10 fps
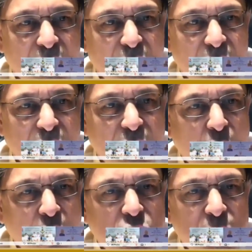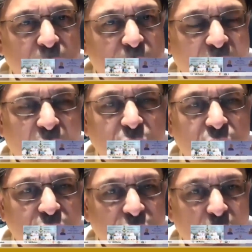We want to be proud
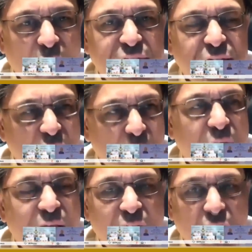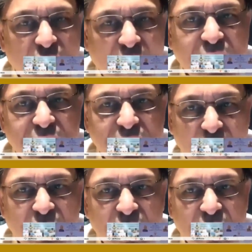of you as alumni of IIT
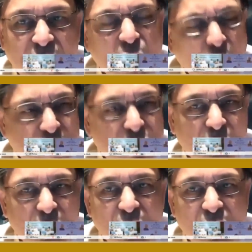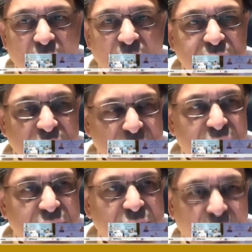Guwahati and also as citizen
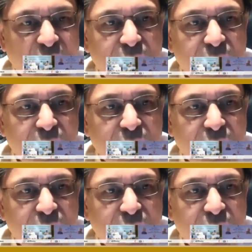of India.